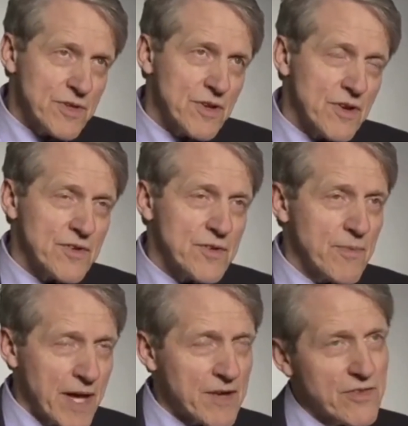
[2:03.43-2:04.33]
returns
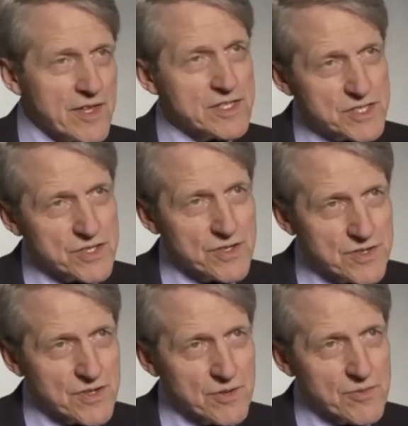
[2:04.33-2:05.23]
better than
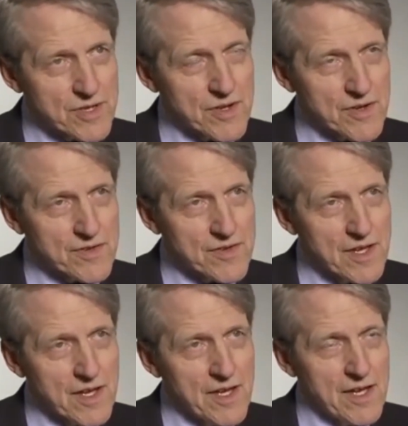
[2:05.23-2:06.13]
short-term returns.
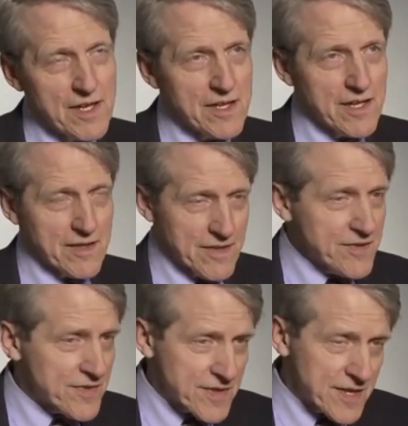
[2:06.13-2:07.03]

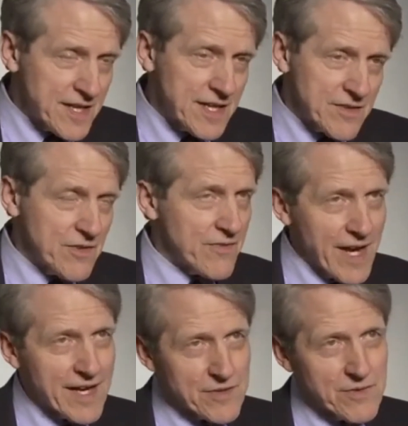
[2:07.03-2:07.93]
This is key to
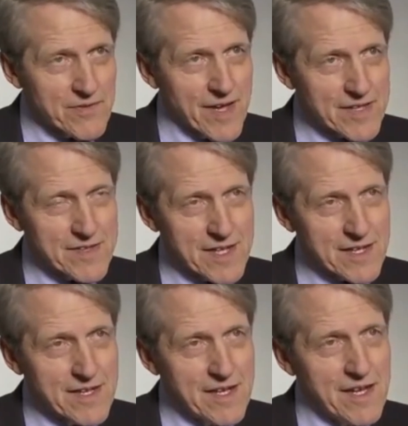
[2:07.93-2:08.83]
value
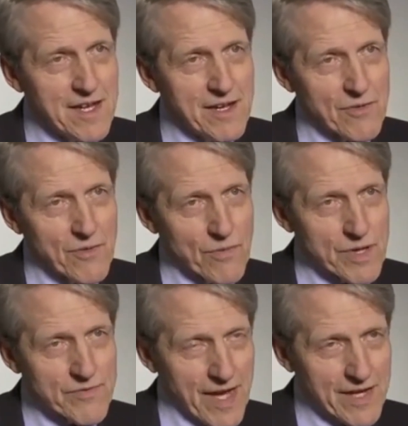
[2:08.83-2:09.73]
investing.
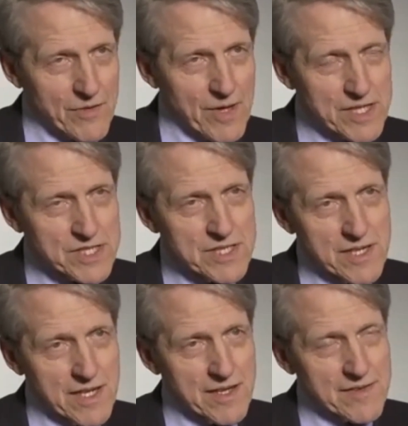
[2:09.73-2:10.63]
When
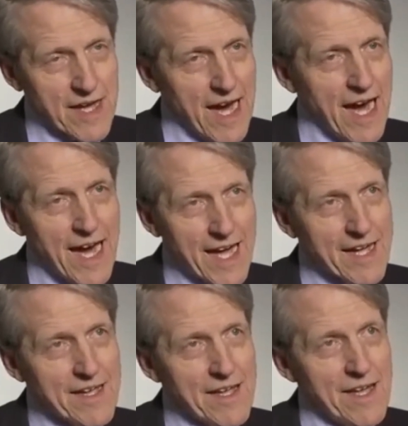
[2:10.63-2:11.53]
valuation is
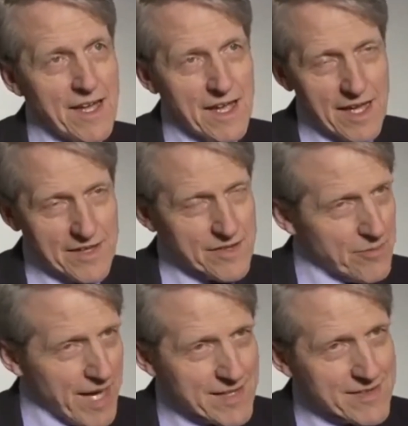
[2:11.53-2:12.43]
high, it's a
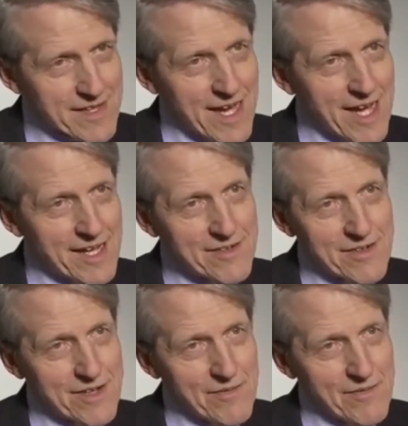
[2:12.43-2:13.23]
bad sign